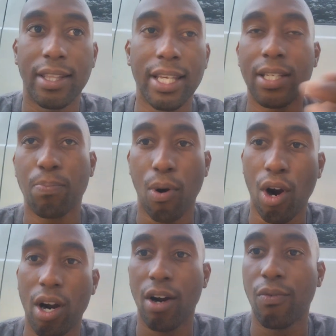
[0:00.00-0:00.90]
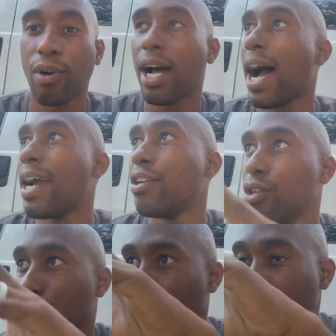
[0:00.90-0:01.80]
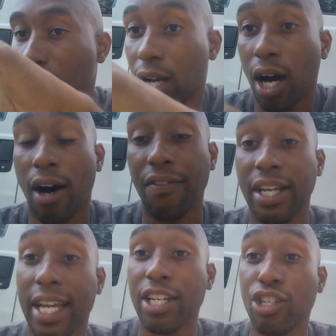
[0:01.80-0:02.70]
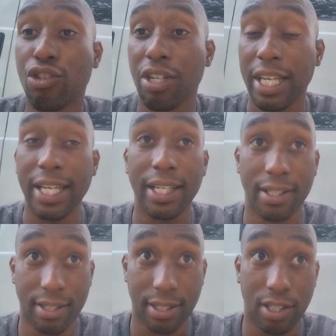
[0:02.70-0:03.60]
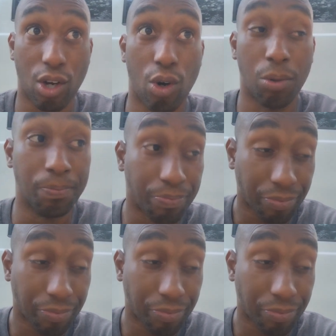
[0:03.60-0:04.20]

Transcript: this part of what I do of the industry is. So